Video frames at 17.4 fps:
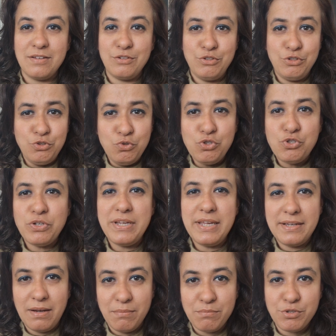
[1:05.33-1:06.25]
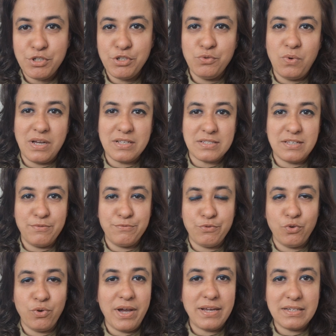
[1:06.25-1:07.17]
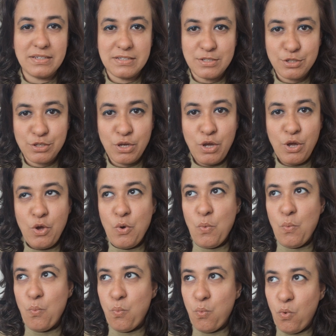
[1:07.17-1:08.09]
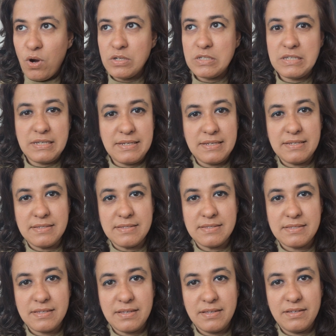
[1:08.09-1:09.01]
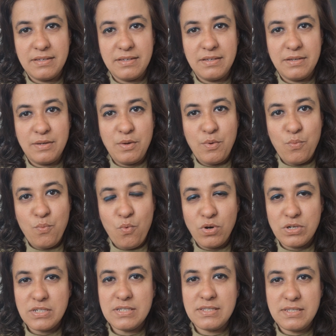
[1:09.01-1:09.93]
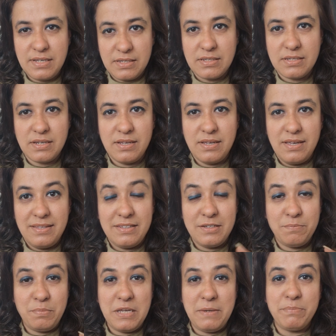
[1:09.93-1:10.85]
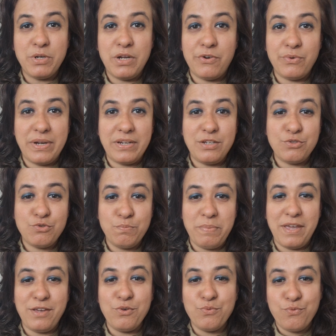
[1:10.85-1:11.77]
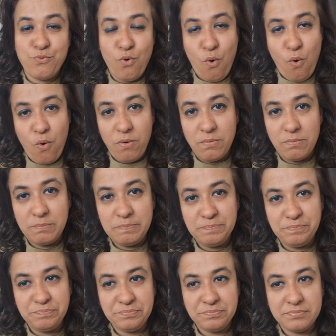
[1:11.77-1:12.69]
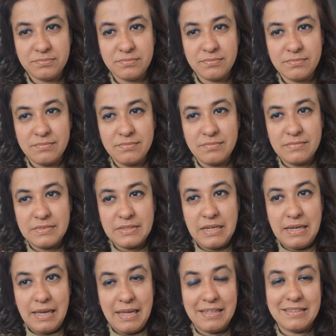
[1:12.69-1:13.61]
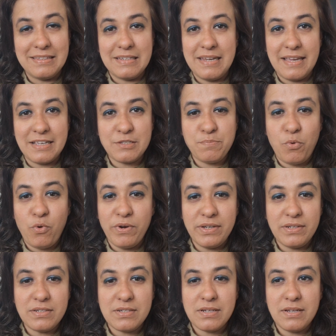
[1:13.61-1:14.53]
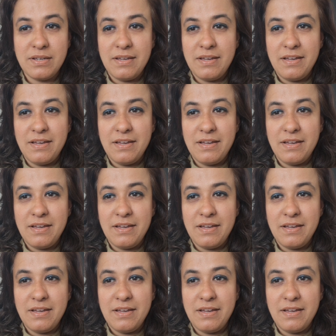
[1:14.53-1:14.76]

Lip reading: usually come to you asking for guidance? What is it that people are ready to pay you for? And the next point,